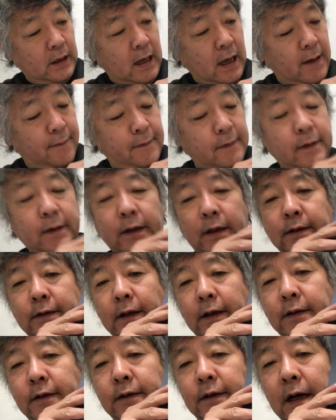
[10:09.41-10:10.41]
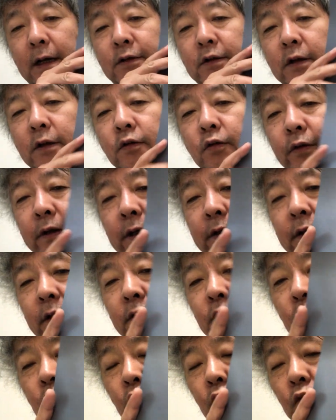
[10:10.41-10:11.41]
Everything is actually
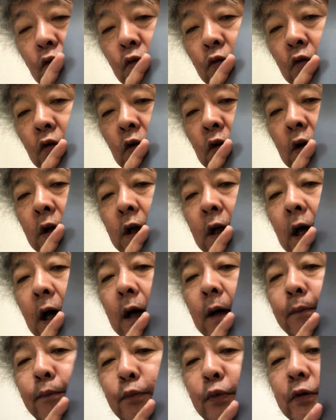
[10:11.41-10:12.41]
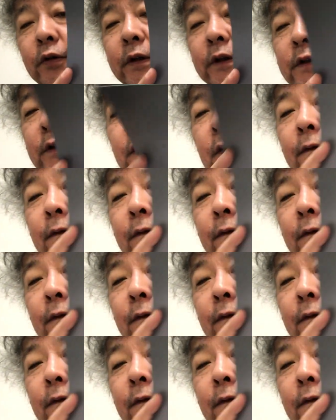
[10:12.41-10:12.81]
connected to Buddhist